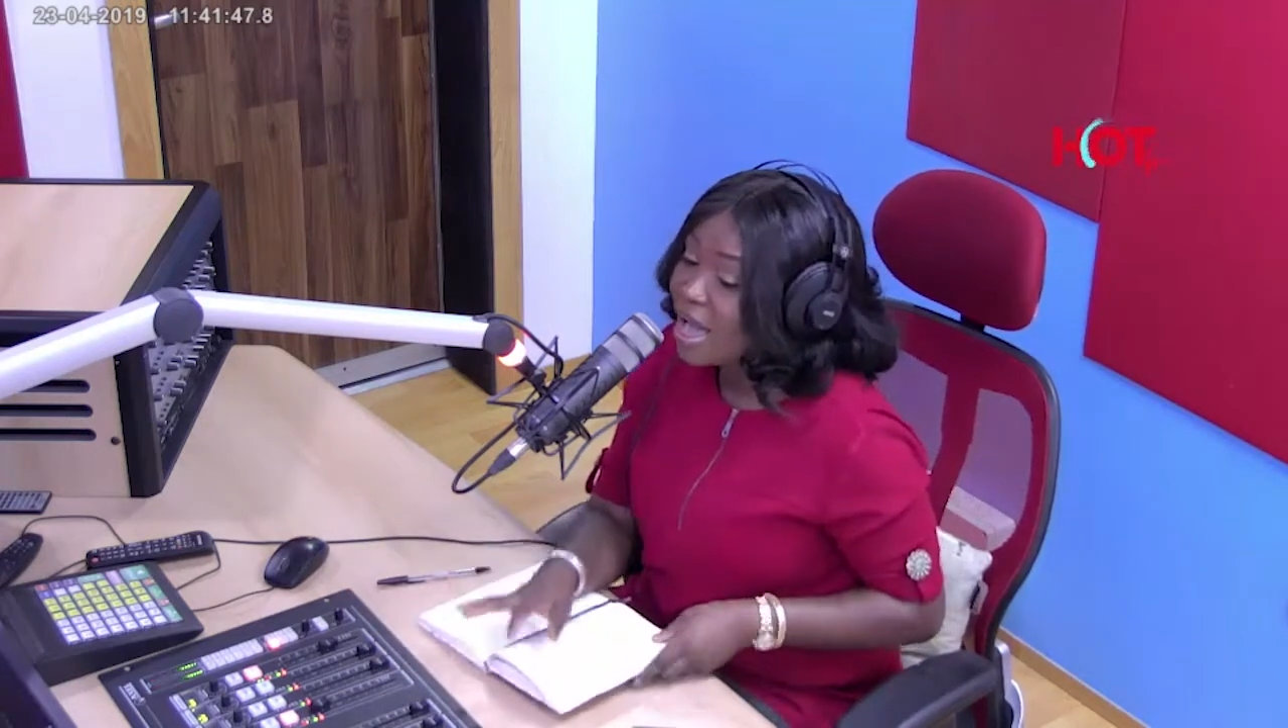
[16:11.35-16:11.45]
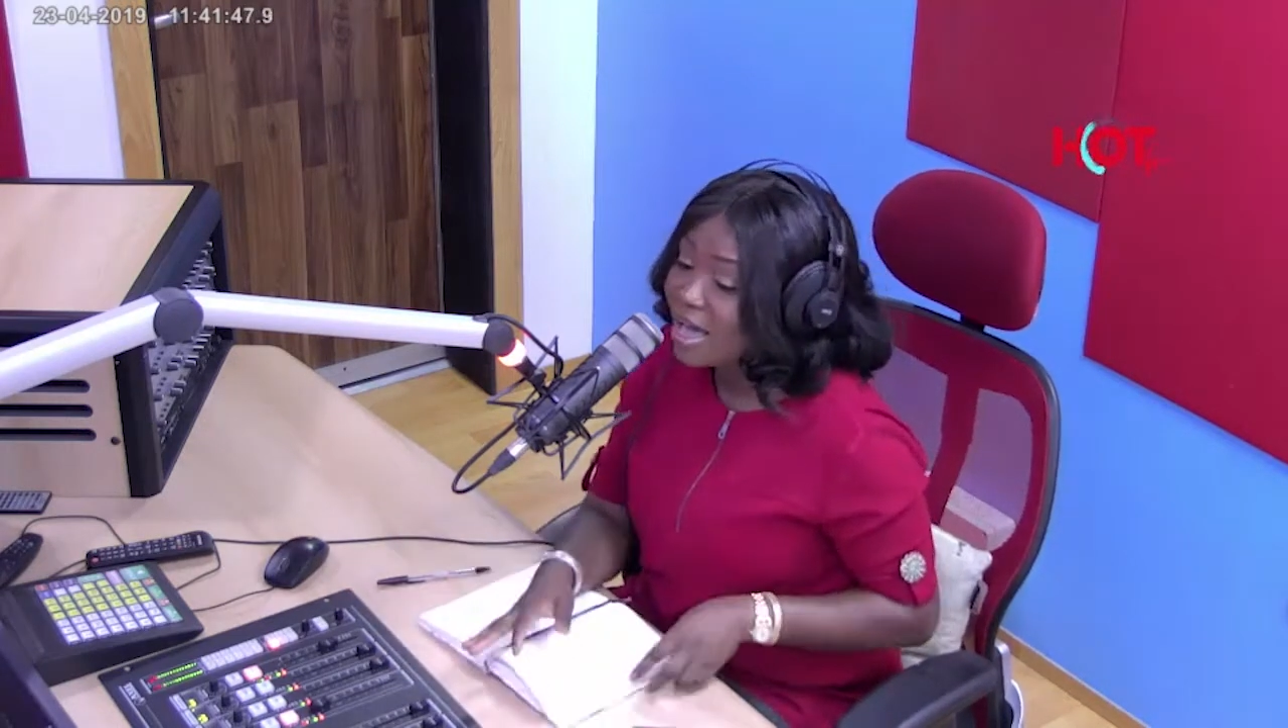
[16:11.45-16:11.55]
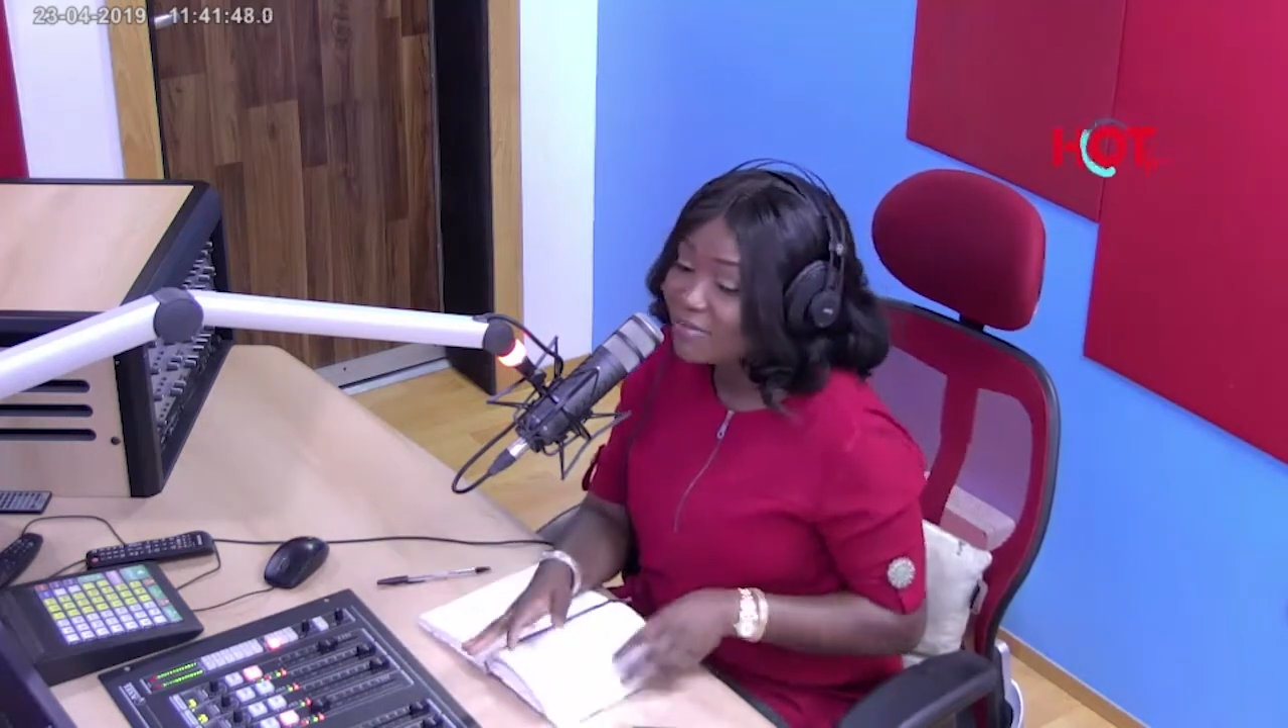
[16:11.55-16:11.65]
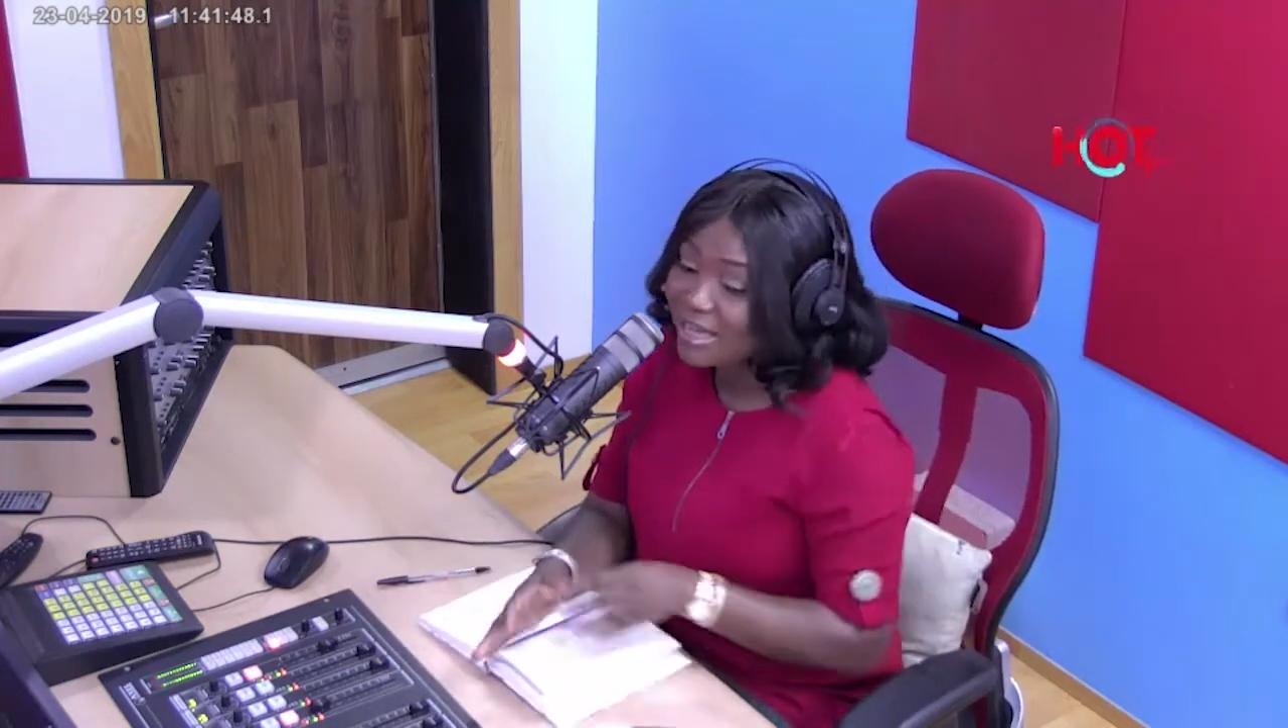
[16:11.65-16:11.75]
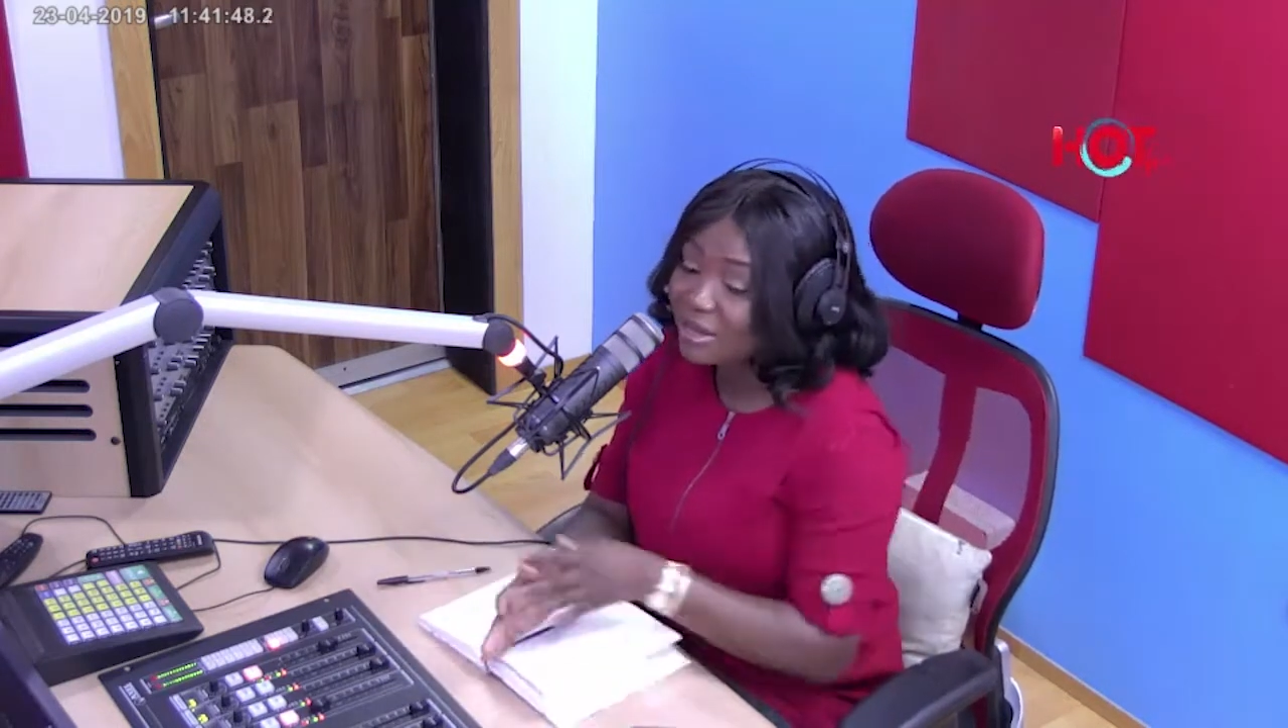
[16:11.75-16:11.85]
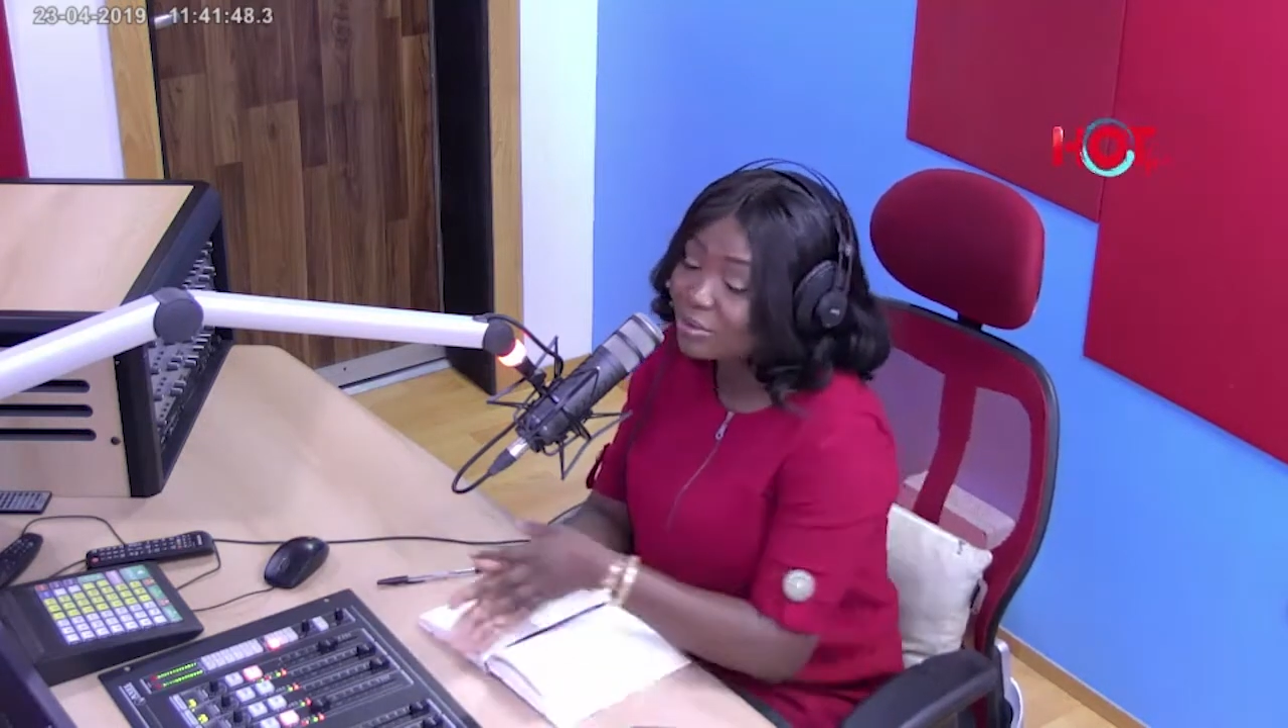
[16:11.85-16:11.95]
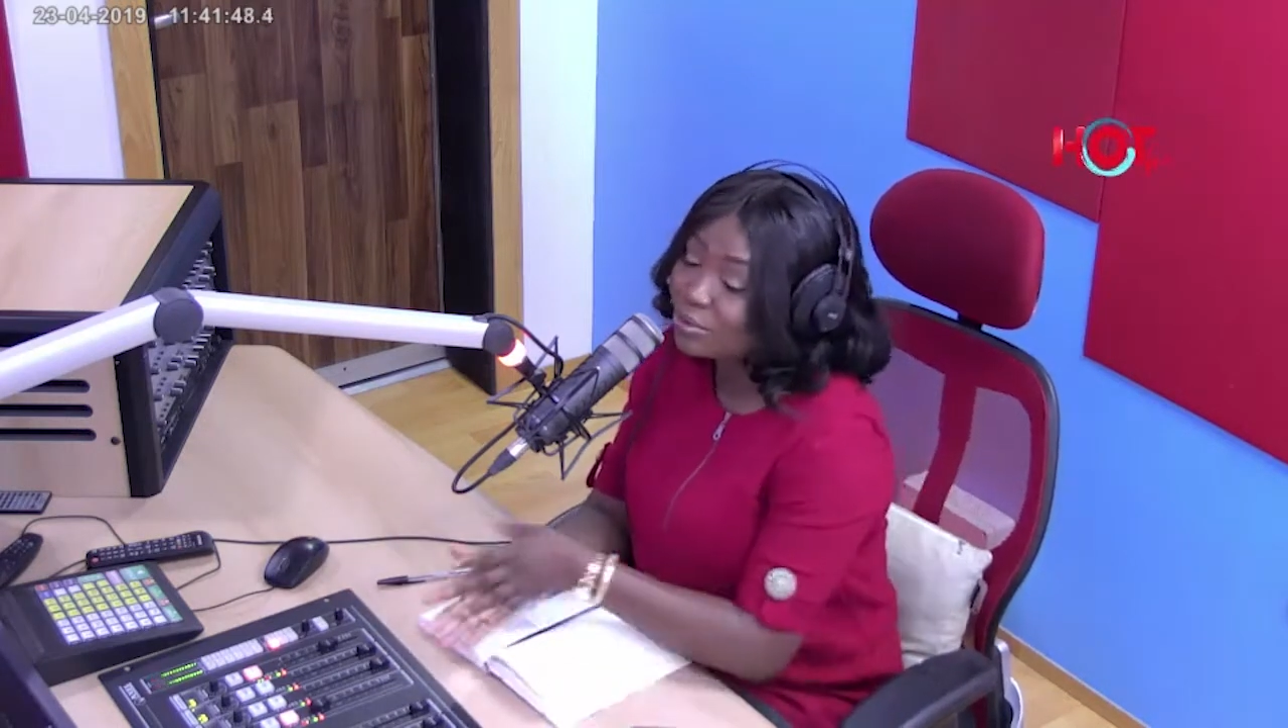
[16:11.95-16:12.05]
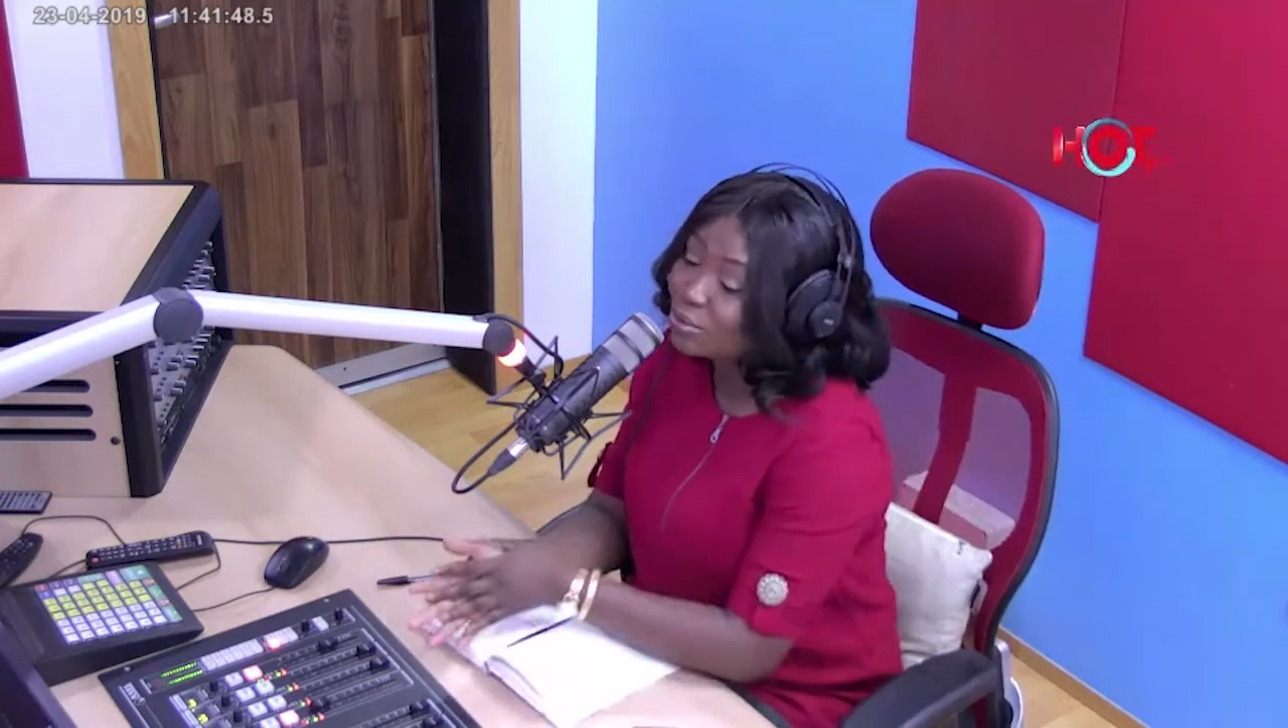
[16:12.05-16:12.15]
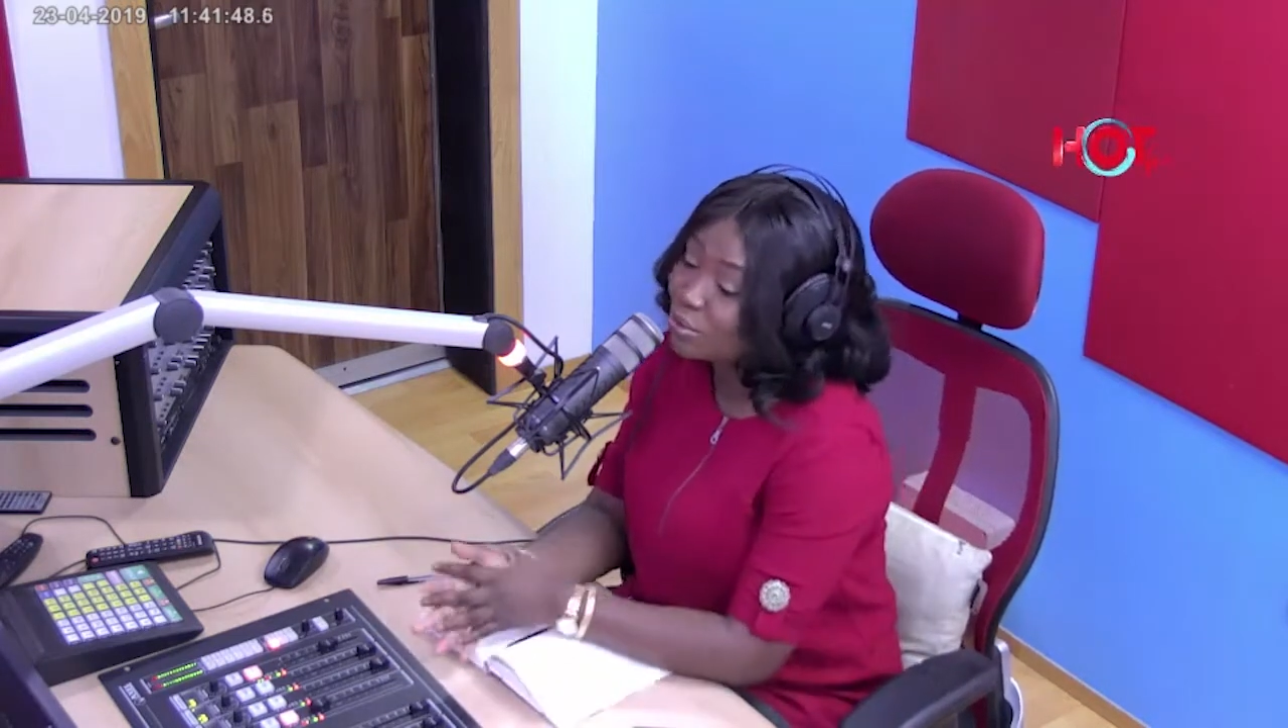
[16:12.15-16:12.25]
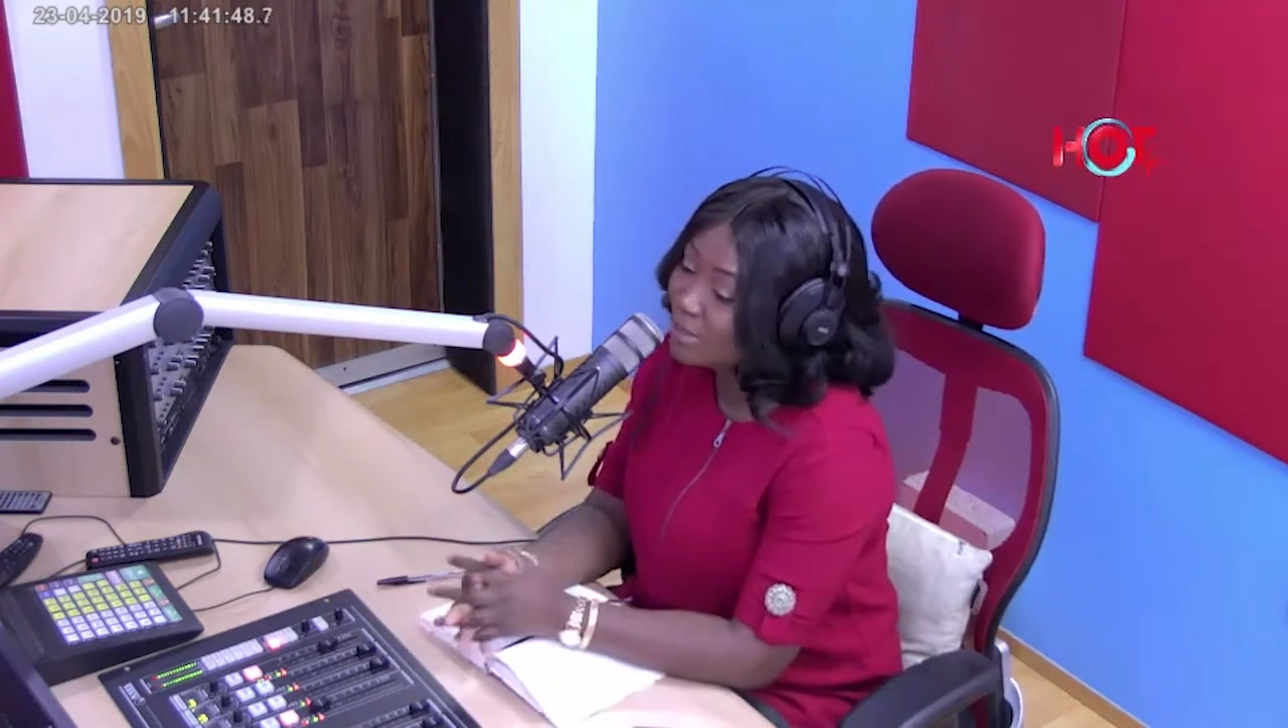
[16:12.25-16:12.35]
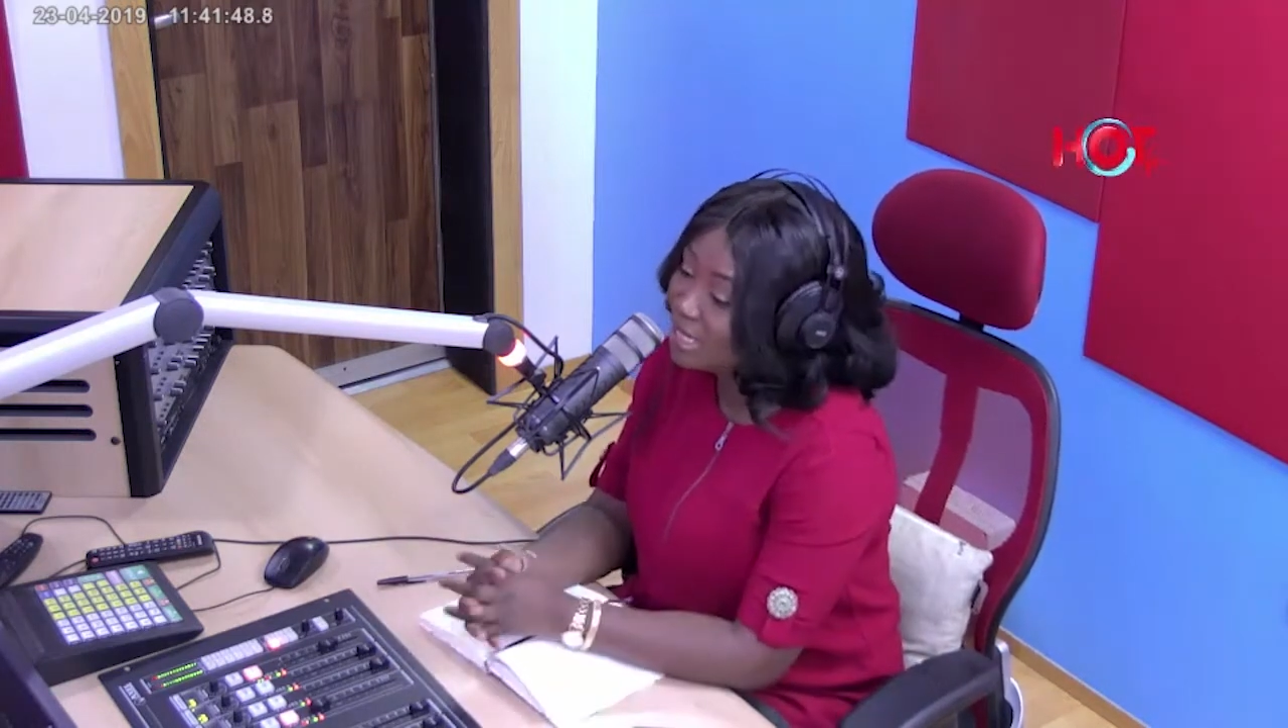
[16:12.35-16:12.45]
I've held so